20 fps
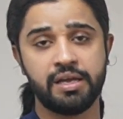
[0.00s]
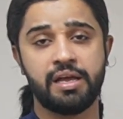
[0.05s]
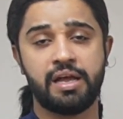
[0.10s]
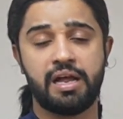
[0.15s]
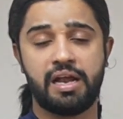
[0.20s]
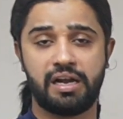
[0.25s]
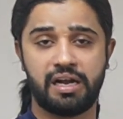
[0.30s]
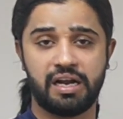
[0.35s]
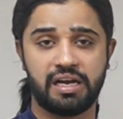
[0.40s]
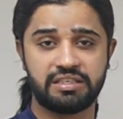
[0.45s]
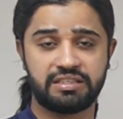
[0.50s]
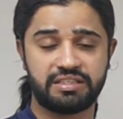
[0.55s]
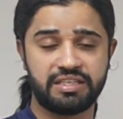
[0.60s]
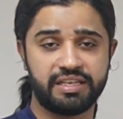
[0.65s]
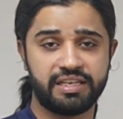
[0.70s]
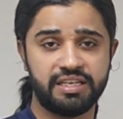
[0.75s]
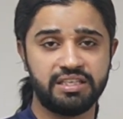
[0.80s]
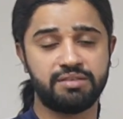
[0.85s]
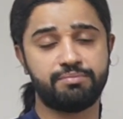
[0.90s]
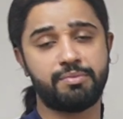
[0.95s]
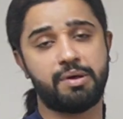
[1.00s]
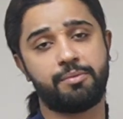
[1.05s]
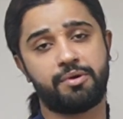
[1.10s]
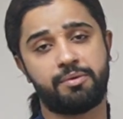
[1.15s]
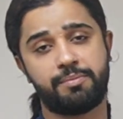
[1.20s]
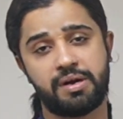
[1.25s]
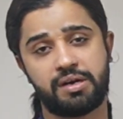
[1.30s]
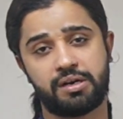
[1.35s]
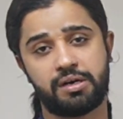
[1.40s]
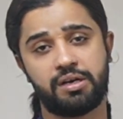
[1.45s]
And last thing is, member
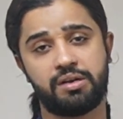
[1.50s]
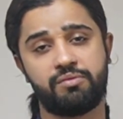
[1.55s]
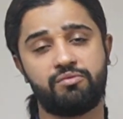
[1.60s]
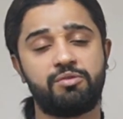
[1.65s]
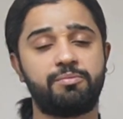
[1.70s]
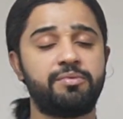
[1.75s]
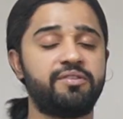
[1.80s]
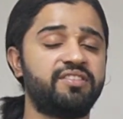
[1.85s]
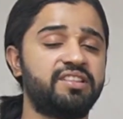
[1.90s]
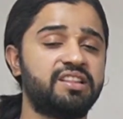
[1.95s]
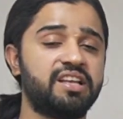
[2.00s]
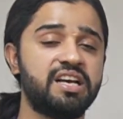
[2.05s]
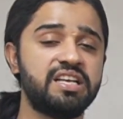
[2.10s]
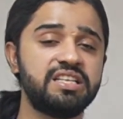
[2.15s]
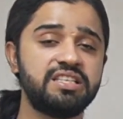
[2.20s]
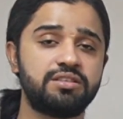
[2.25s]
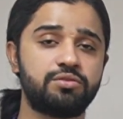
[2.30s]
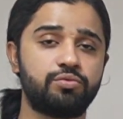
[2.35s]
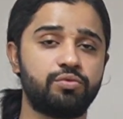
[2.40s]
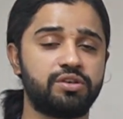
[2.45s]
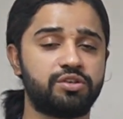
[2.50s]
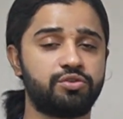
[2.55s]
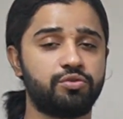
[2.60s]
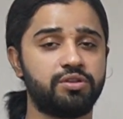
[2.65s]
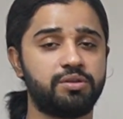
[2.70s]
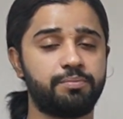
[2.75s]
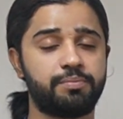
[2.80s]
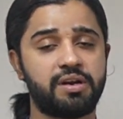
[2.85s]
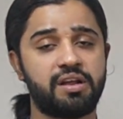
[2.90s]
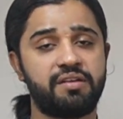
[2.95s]
medical team will be with us to ensure the
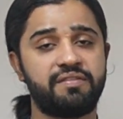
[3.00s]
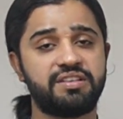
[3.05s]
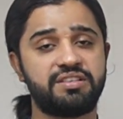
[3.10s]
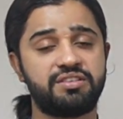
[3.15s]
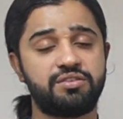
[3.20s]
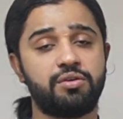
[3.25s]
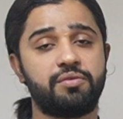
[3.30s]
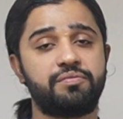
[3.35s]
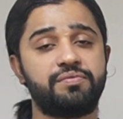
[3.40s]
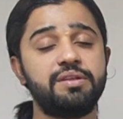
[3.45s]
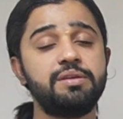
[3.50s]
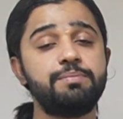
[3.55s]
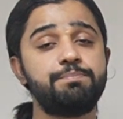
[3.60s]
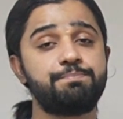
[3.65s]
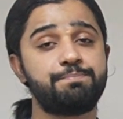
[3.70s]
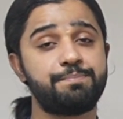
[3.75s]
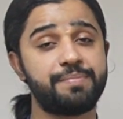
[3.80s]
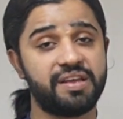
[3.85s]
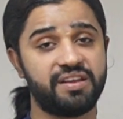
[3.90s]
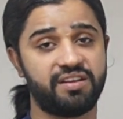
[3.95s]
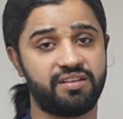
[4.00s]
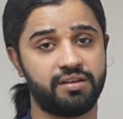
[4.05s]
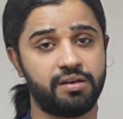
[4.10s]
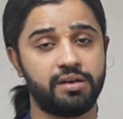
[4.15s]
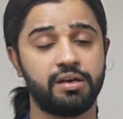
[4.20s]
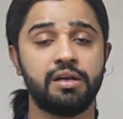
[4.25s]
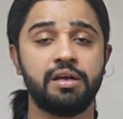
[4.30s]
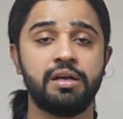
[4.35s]
privacy of the patient.